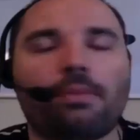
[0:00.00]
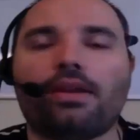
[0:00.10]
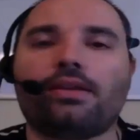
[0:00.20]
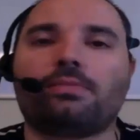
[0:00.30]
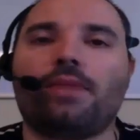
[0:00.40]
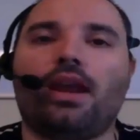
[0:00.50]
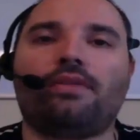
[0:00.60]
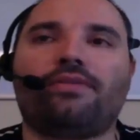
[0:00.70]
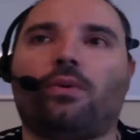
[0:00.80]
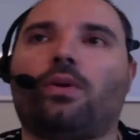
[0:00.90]
made
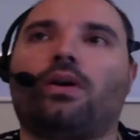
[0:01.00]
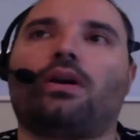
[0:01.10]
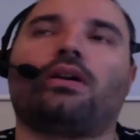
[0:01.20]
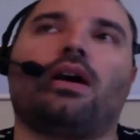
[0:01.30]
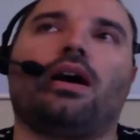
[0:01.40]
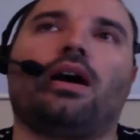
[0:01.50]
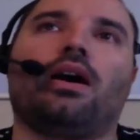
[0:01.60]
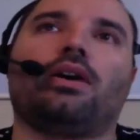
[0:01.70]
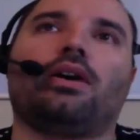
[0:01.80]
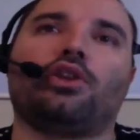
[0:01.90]
for uh,
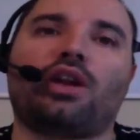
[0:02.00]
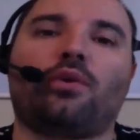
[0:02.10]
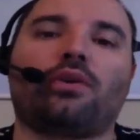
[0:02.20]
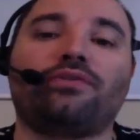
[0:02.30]
looking for